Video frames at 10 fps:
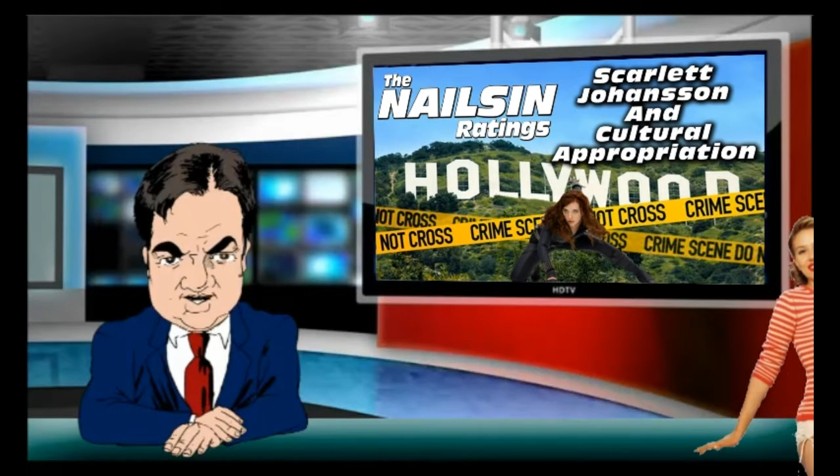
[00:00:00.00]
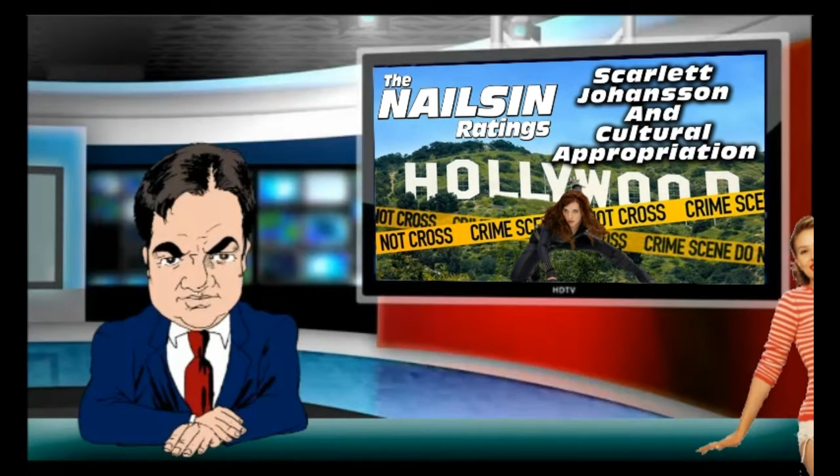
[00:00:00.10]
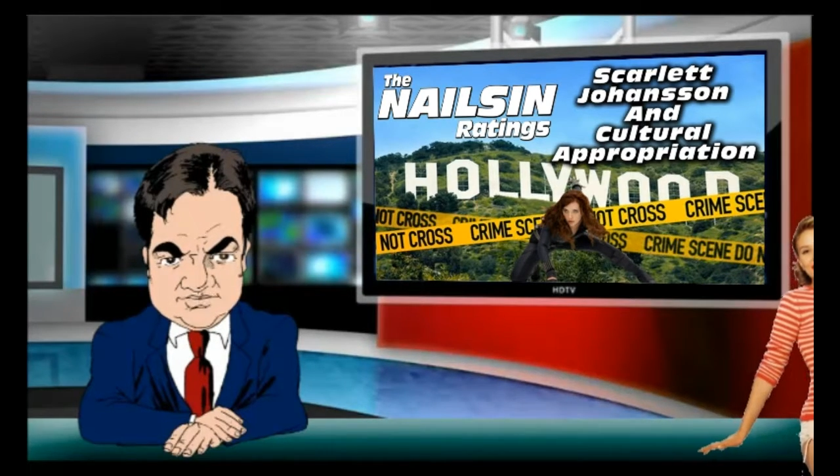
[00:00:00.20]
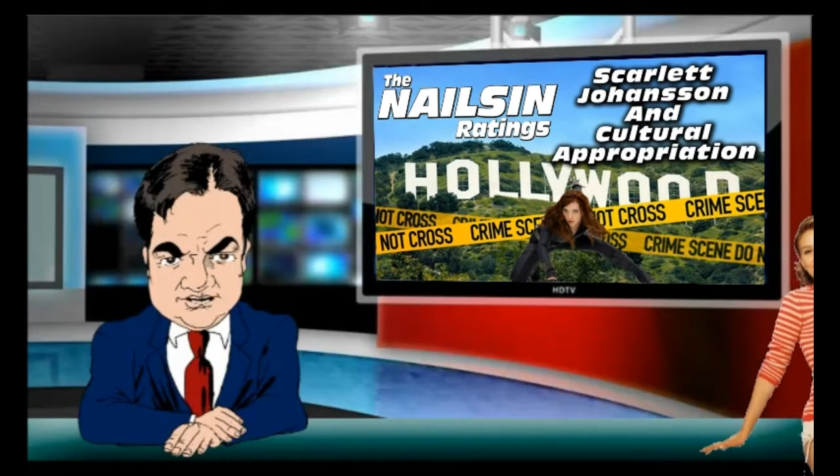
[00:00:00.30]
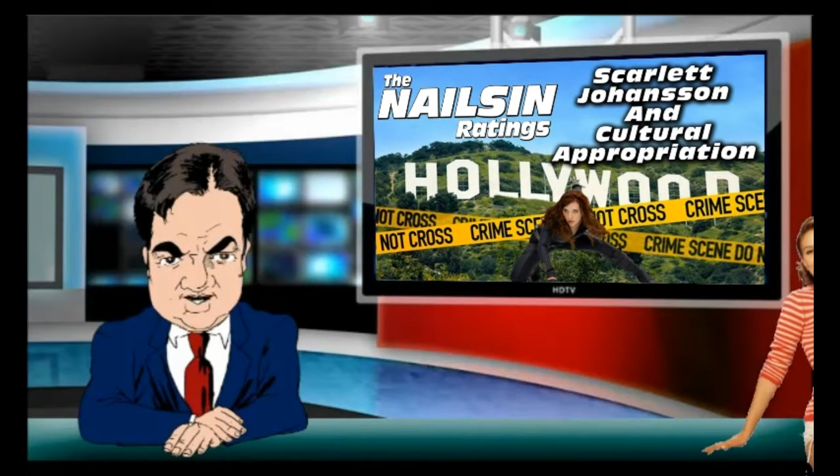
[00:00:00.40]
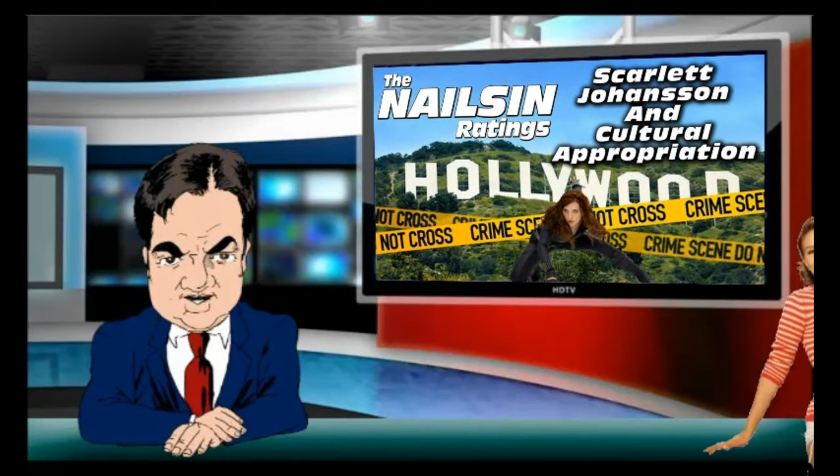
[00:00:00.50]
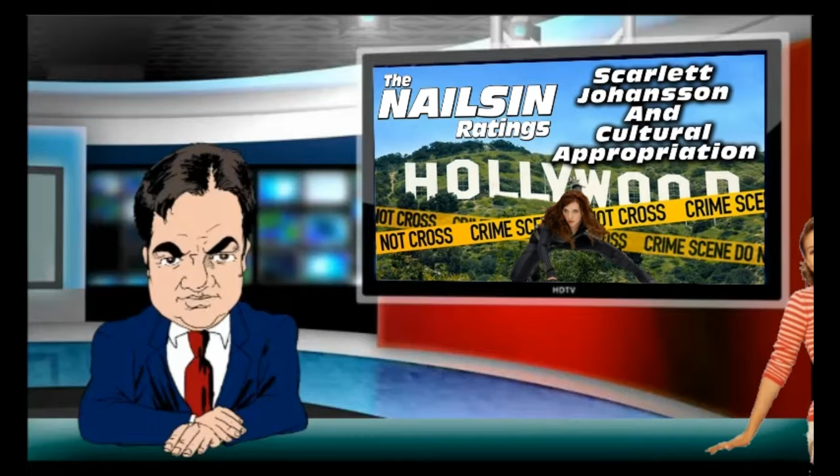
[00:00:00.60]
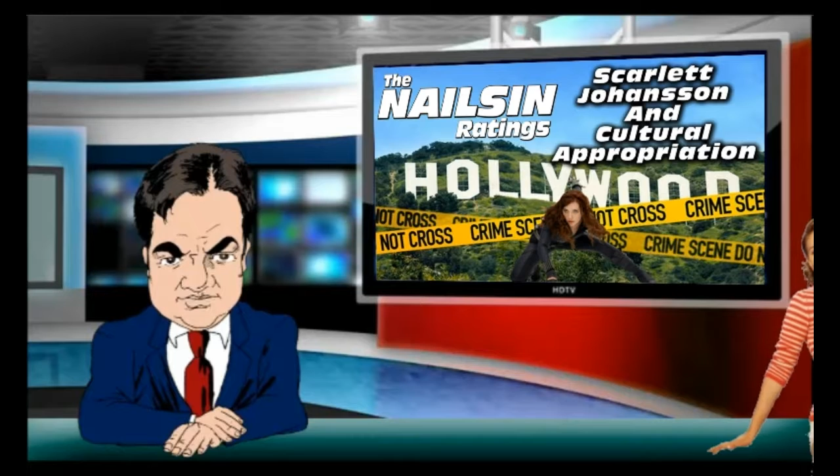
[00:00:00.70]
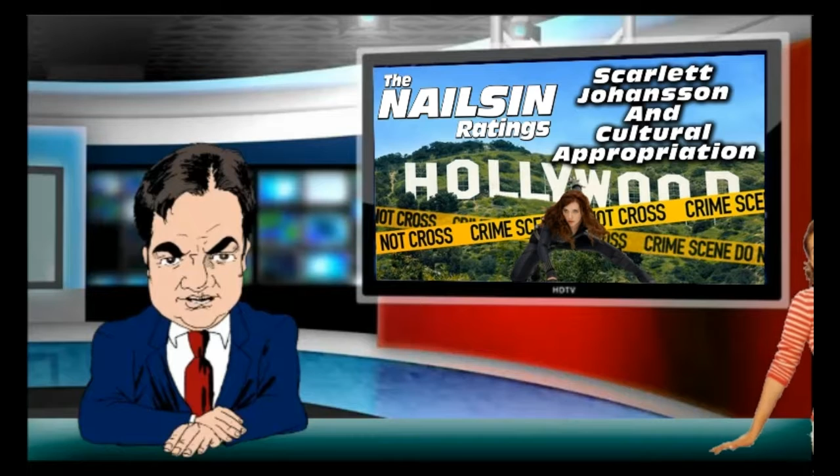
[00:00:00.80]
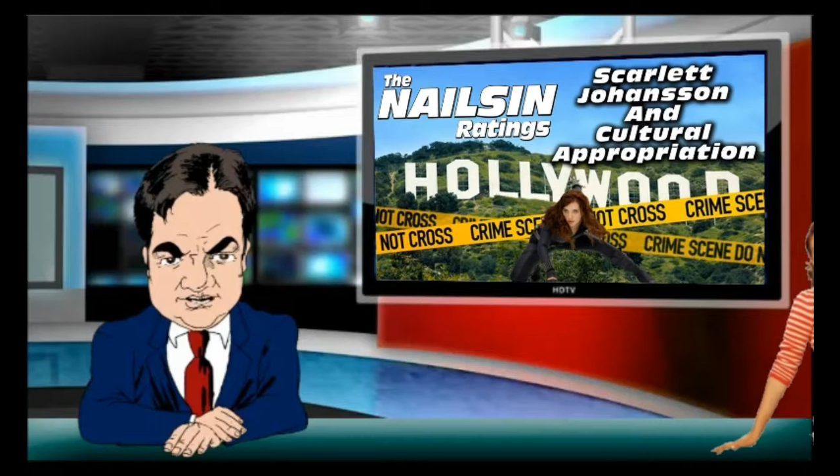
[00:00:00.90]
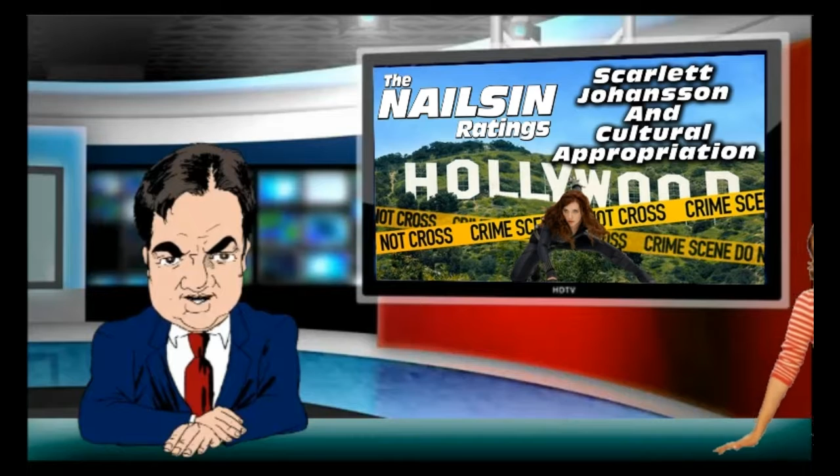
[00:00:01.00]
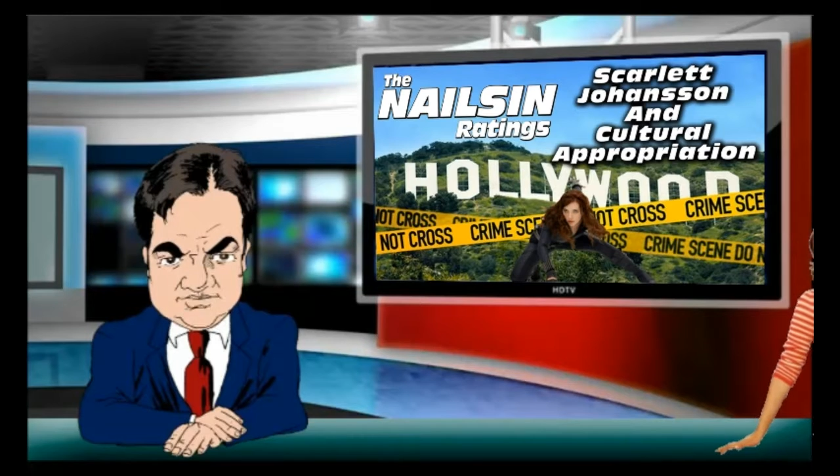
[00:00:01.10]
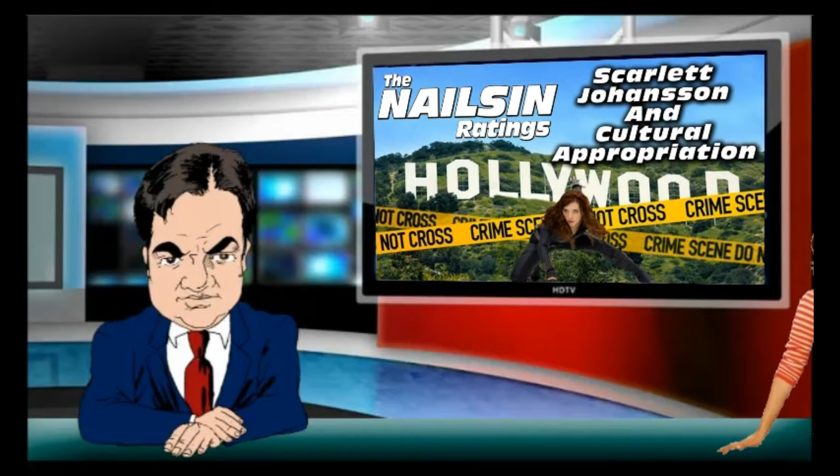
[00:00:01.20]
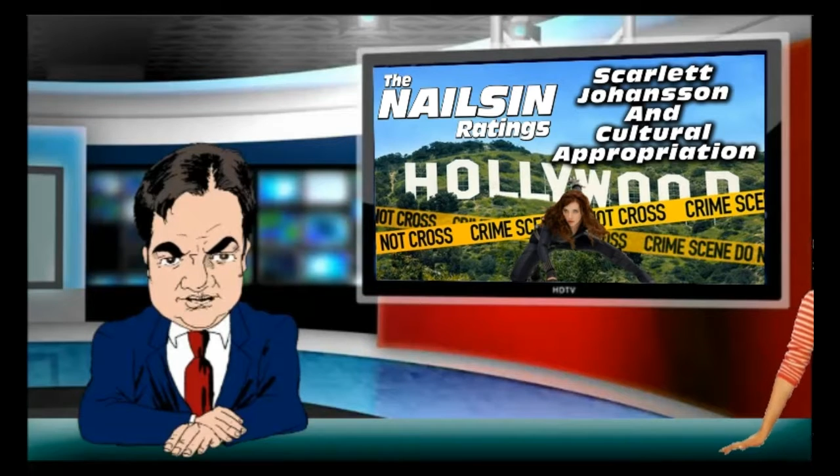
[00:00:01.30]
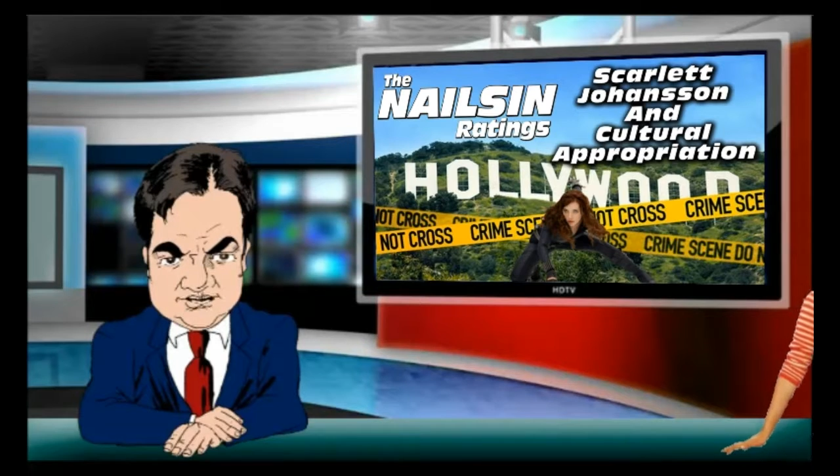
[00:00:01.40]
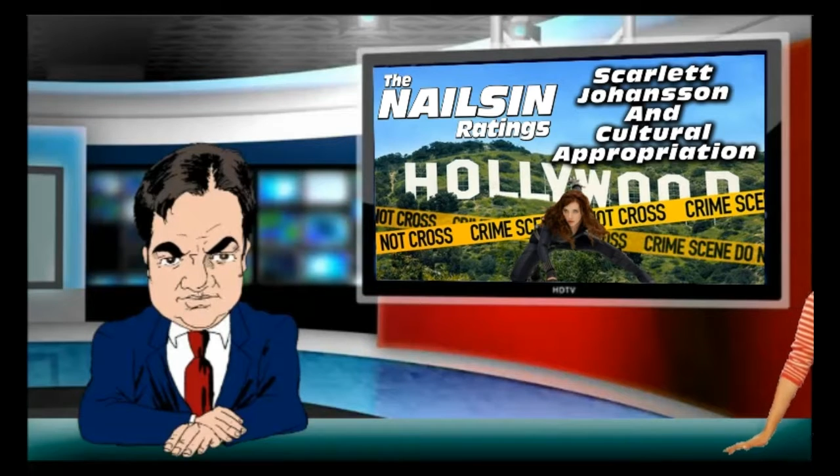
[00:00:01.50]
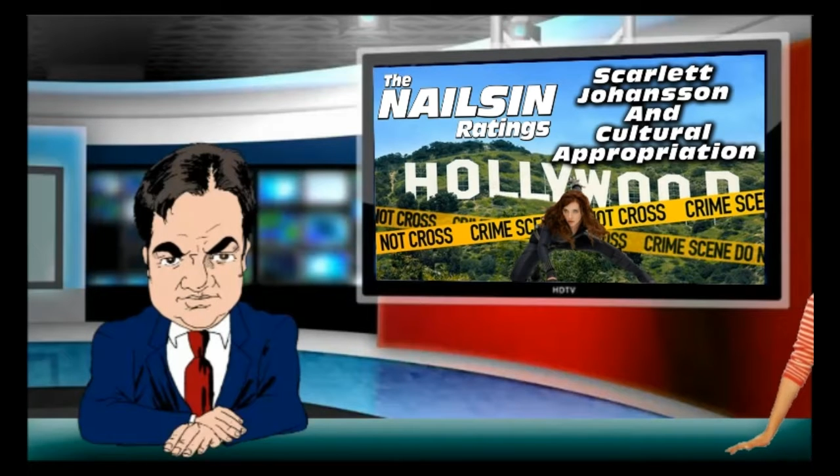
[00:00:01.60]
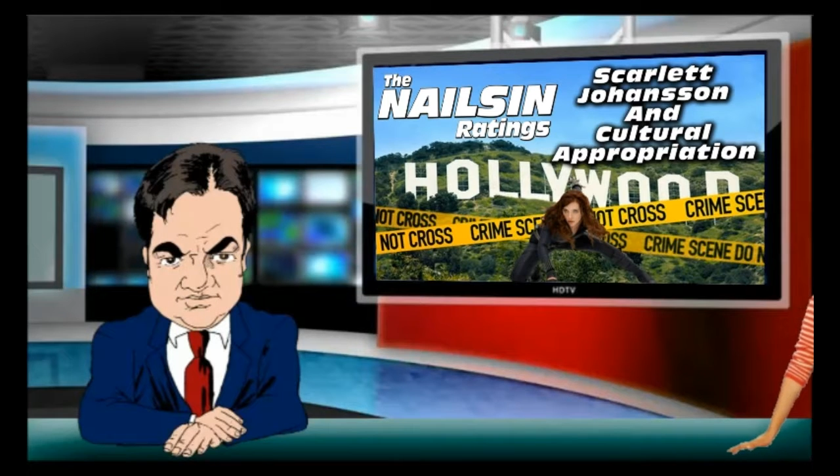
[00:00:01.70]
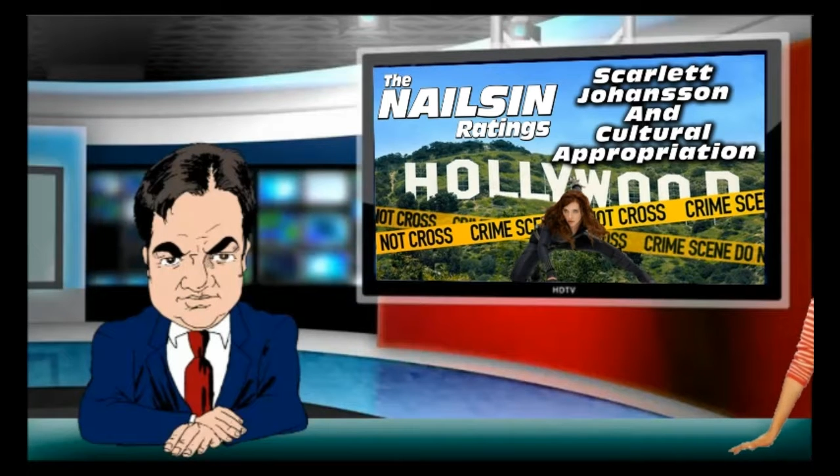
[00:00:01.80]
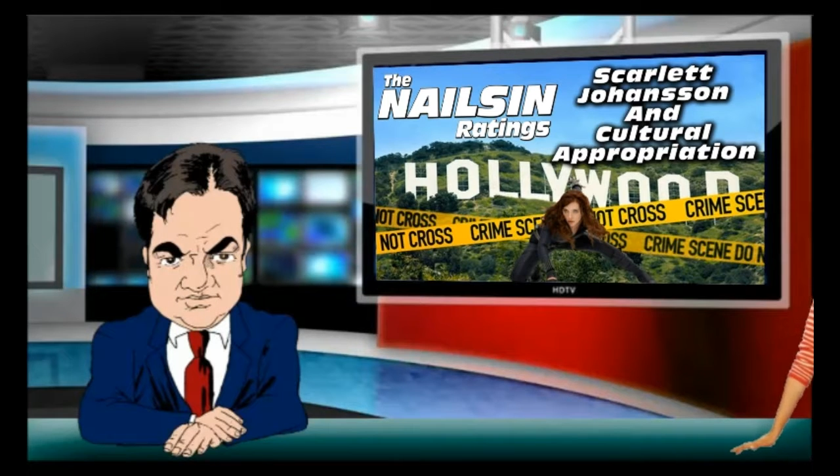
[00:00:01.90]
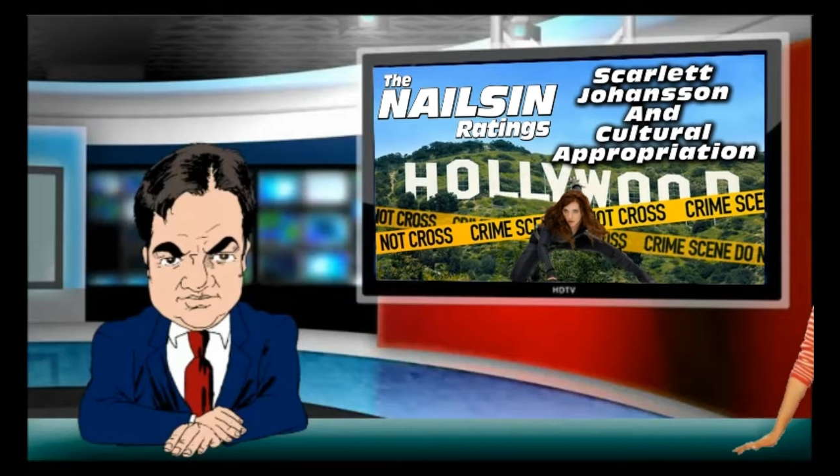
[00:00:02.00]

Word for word: make it. But, um,